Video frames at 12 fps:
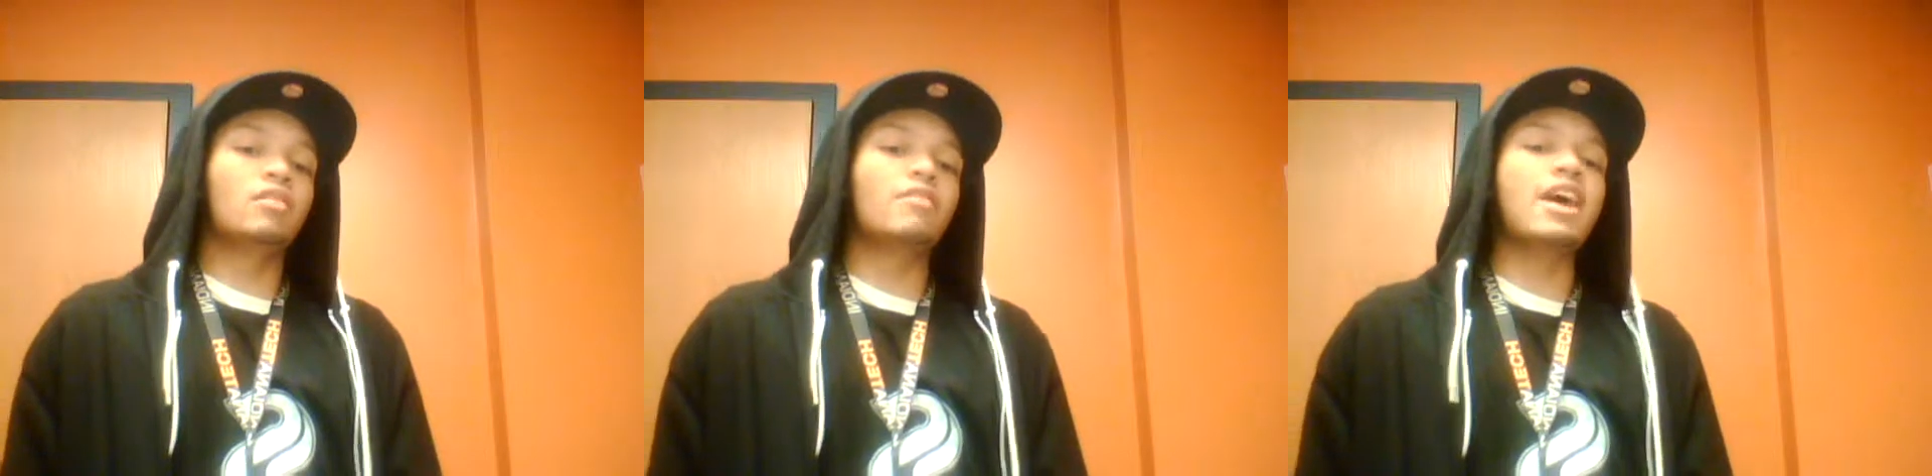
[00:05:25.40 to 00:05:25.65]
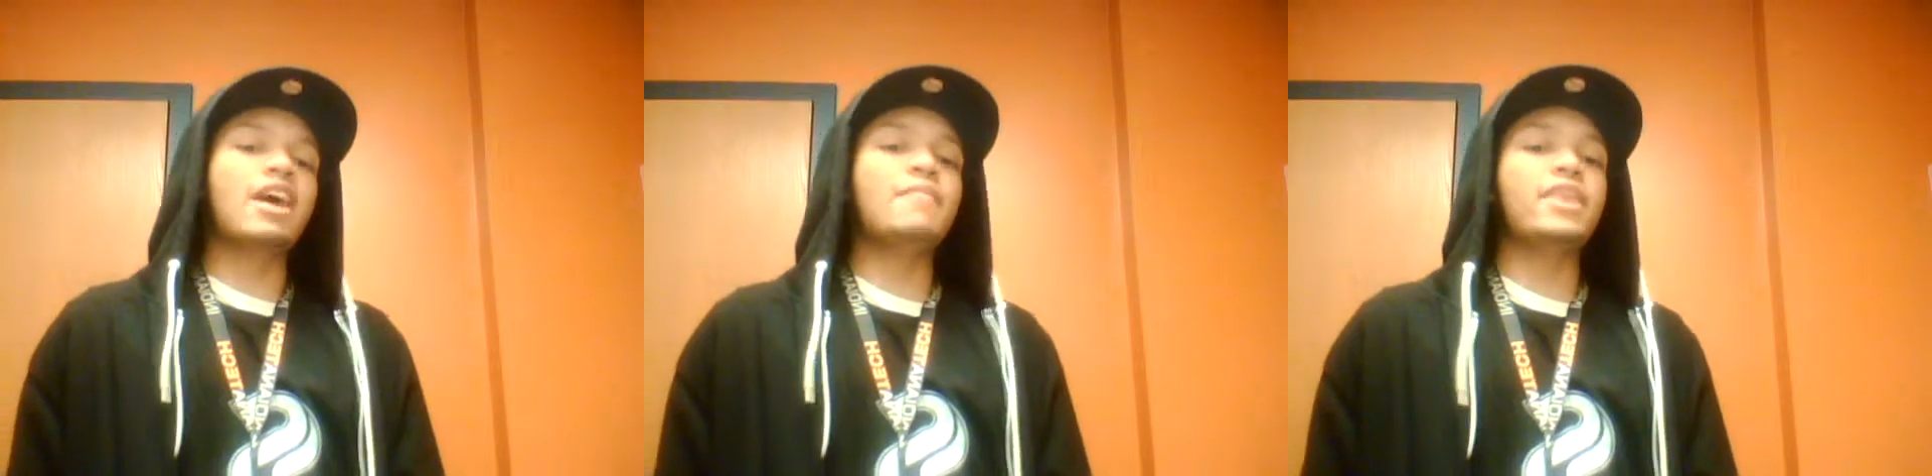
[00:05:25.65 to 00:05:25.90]

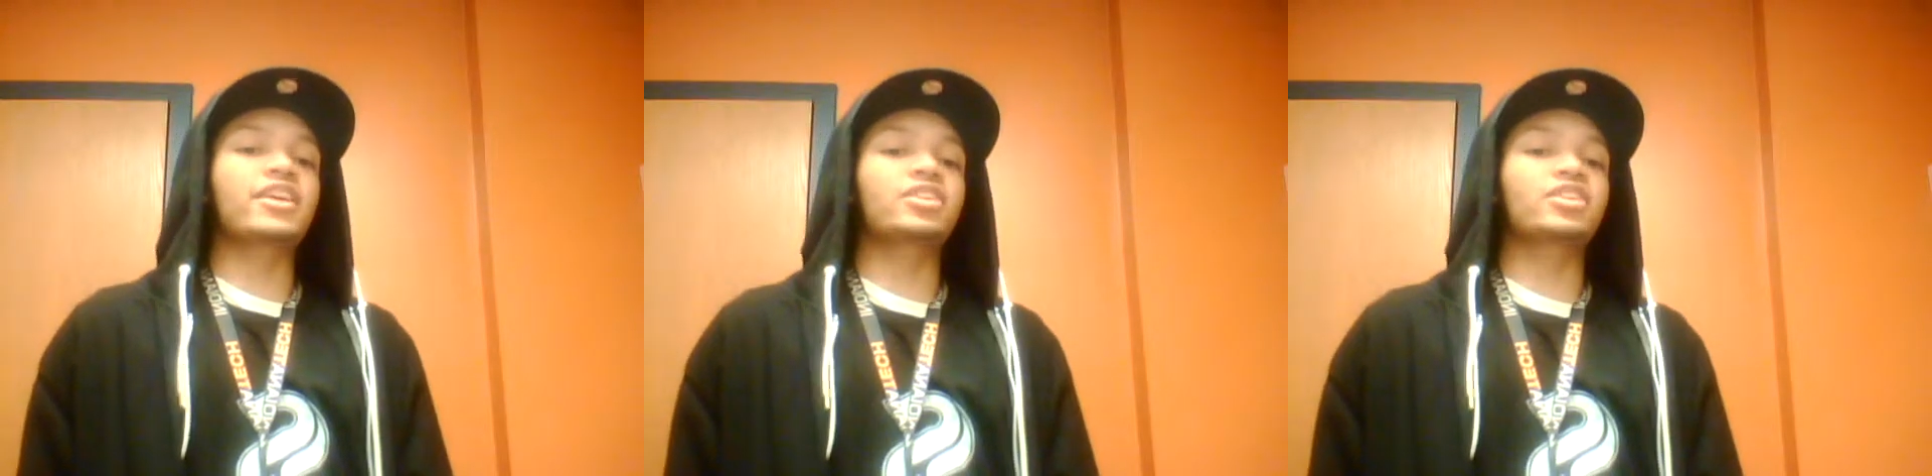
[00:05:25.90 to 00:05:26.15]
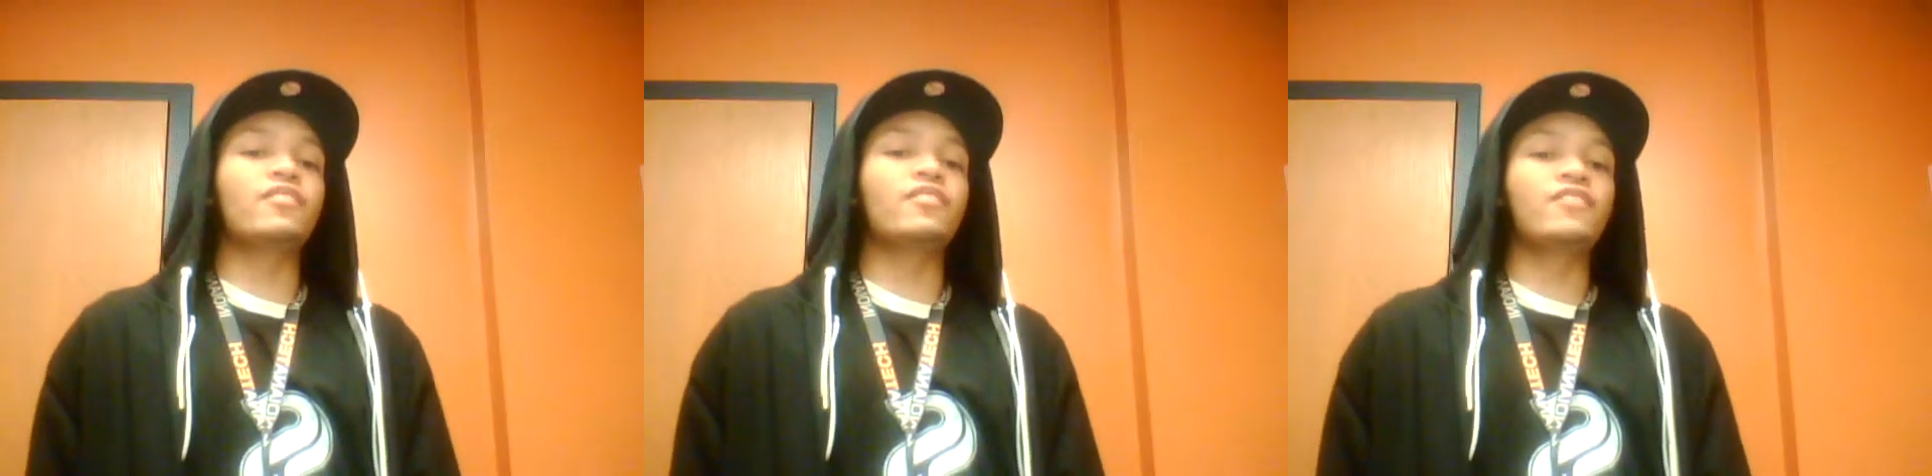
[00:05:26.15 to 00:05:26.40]
Ryback
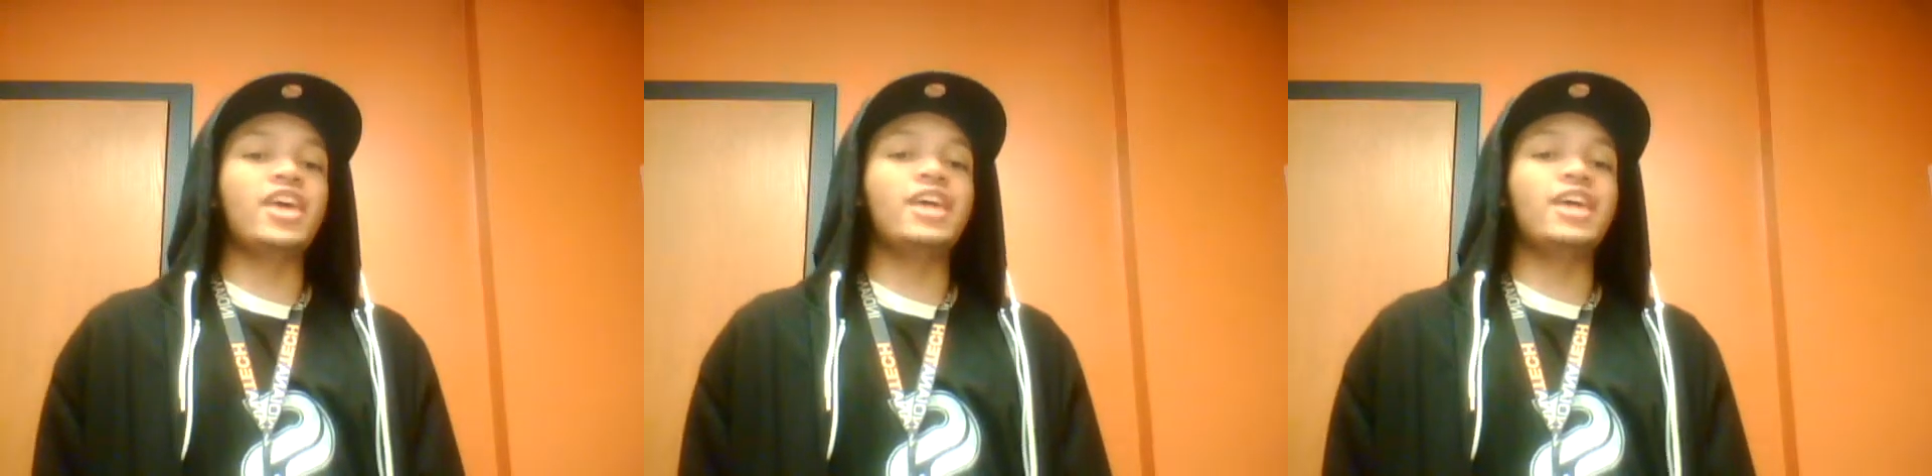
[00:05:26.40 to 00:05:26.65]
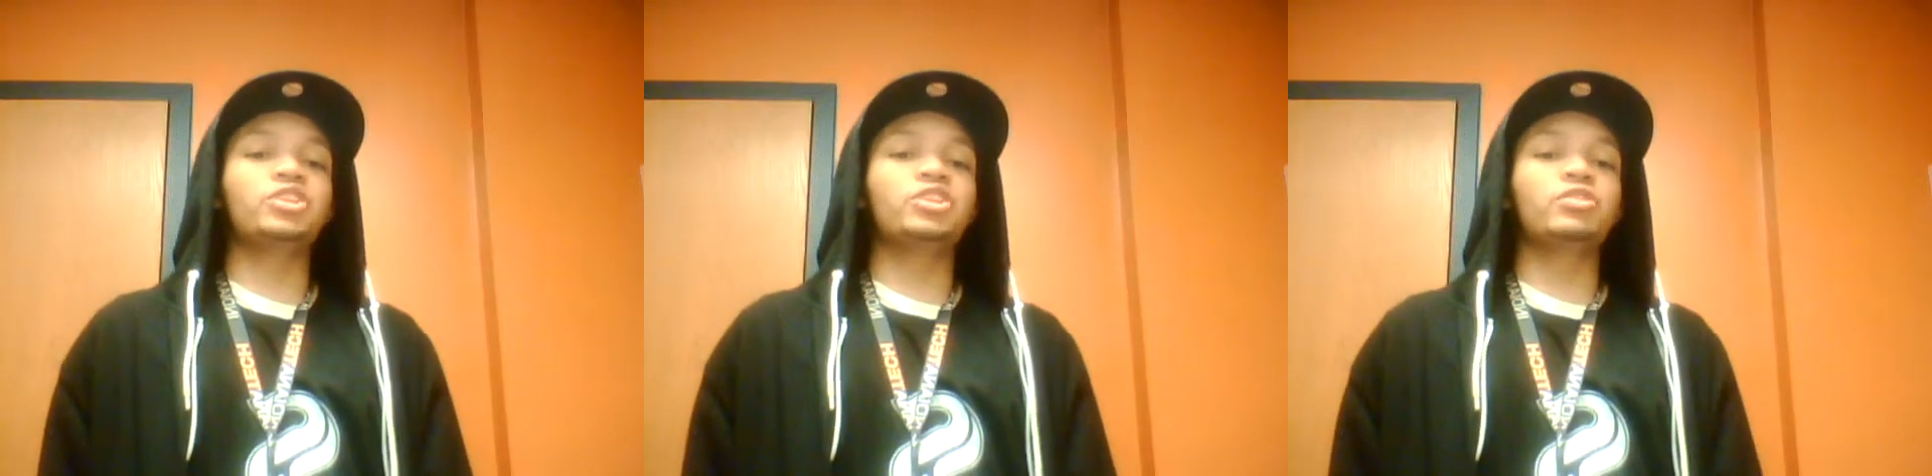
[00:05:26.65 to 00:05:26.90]
as the fans.